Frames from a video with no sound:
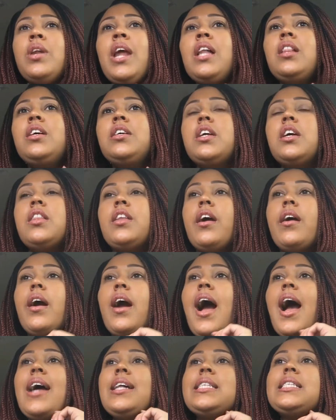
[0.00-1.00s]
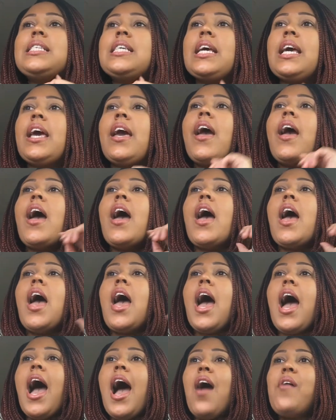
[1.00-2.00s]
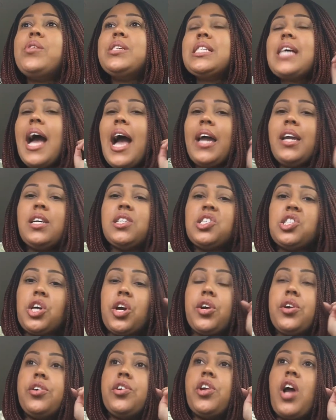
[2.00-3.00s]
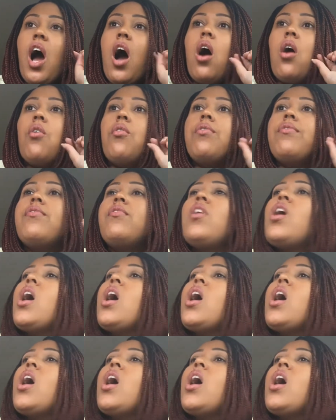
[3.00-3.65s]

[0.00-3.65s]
when I looked at their content, I was kind of turned off,